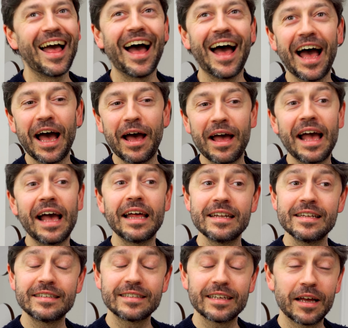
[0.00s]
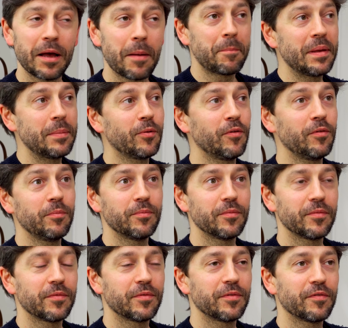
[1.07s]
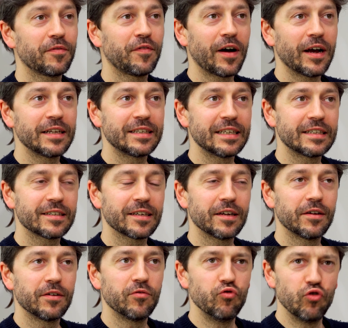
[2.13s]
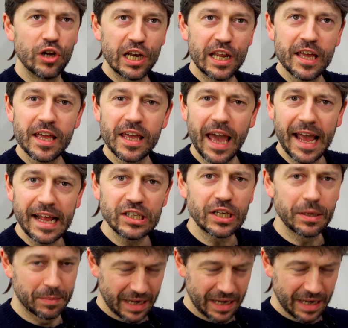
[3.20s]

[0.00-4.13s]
And people find it really engaging,